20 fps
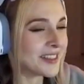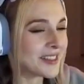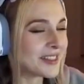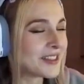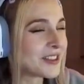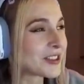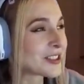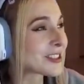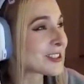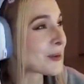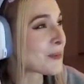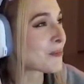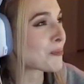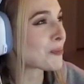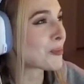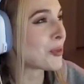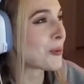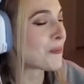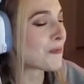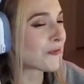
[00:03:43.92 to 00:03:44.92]
Just
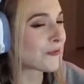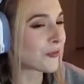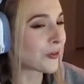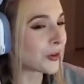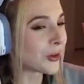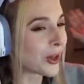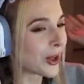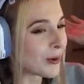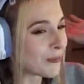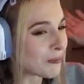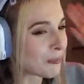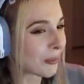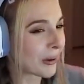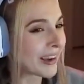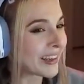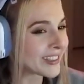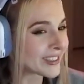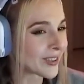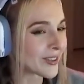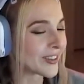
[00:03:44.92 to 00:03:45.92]
the full-on
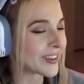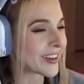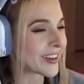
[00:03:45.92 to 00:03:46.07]
brakes on the